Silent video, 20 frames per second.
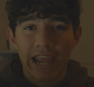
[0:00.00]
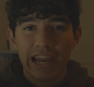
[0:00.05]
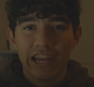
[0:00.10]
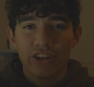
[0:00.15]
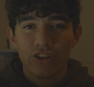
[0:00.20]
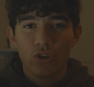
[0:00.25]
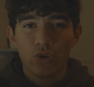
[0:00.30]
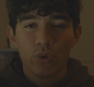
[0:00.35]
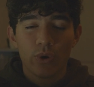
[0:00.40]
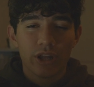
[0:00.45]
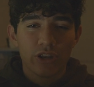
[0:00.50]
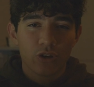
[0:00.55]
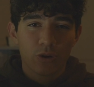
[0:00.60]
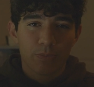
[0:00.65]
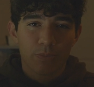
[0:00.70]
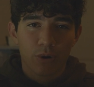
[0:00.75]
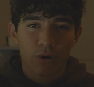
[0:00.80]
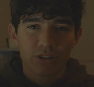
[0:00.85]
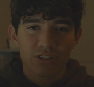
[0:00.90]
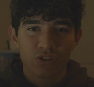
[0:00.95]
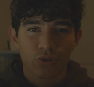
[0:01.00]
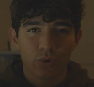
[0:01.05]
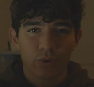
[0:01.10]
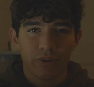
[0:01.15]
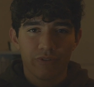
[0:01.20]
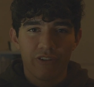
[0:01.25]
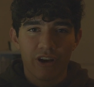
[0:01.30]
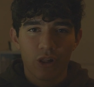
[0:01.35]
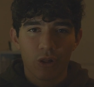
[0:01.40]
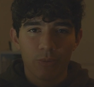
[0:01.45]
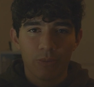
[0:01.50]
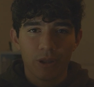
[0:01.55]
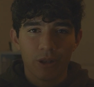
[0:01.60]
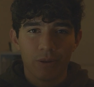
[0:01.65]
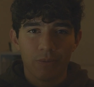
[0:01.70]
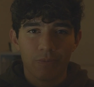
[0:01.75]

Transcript: aid you in your personal development.